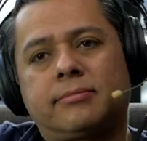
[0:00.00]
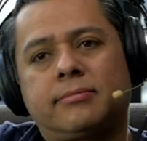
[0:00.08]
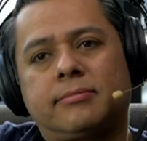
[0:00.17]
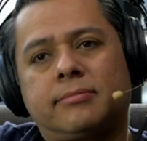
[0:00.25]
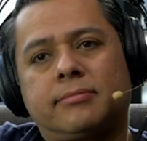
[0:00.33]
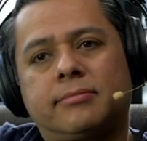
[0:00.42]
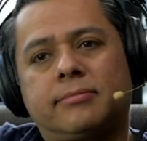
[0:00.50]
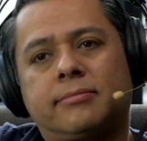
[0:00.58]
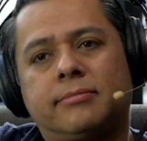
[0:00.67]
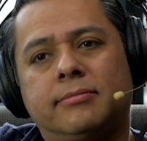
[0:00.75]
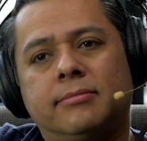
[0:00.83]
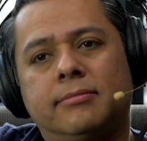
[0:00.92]
down here.
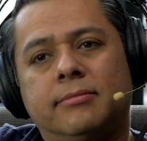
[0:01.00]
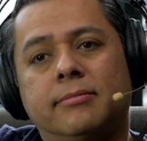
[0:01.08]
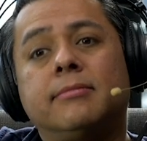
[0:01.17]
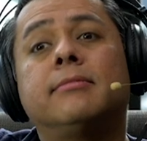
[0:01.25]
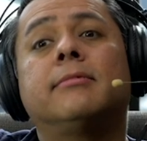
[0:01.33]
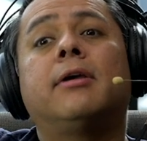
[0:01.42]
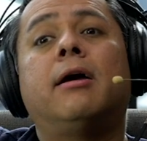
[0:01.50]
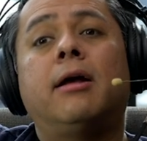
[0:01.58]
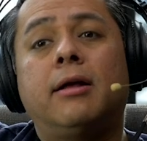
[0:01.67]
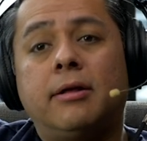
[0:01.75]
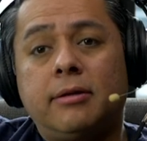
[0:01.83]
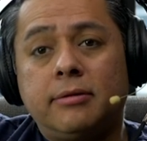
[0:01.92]
Uh, it's
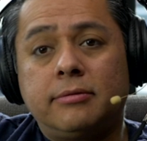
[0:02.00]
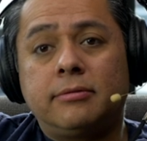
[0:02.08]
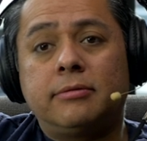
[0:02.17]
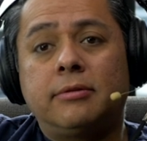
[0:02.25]
a Land Rover.